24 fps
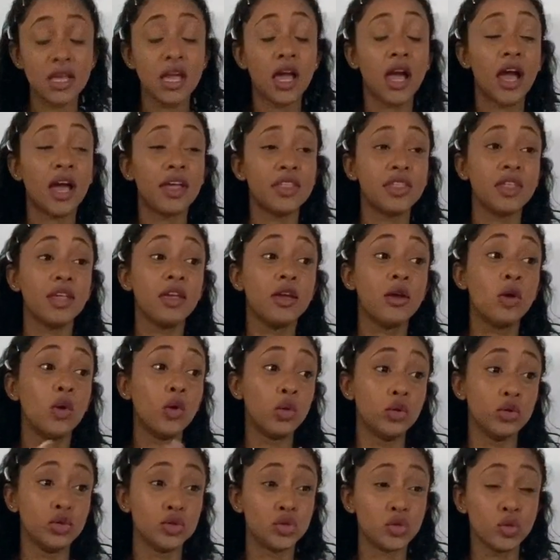I think
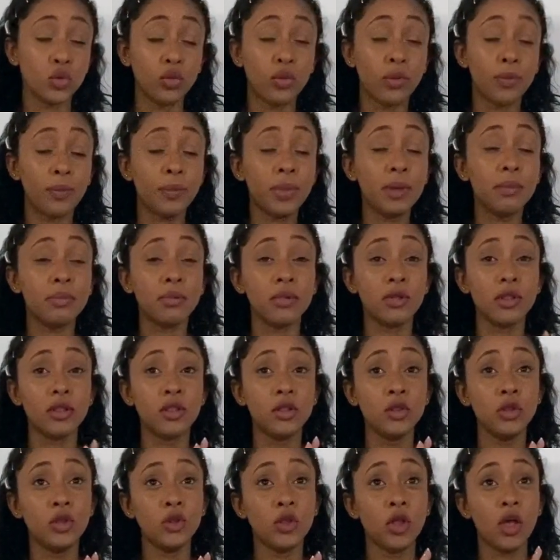also people
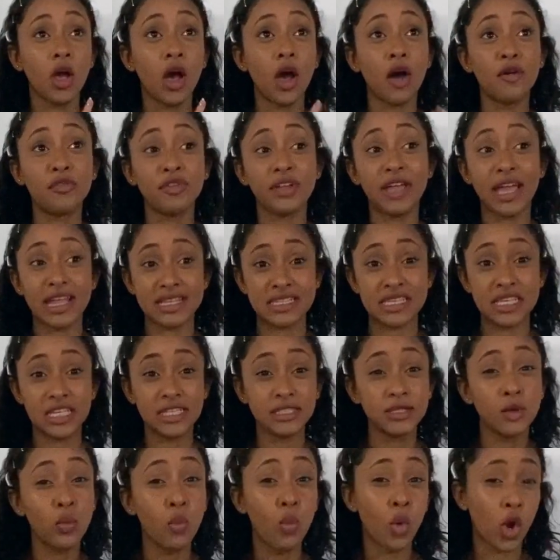are forgetting
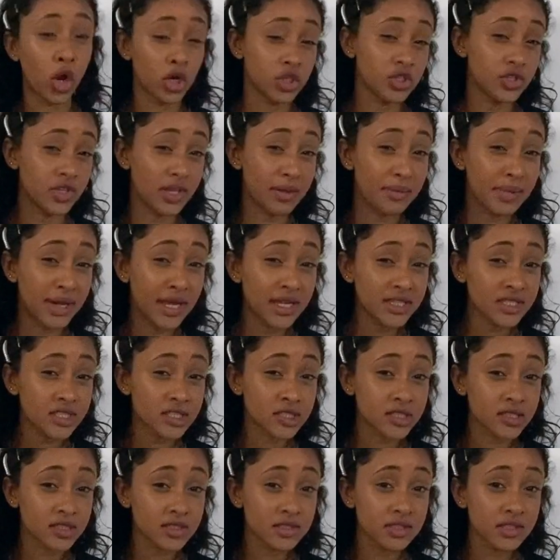to wash their
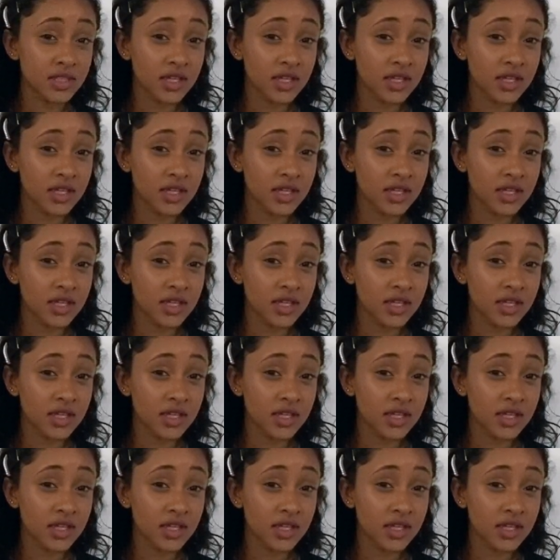masks.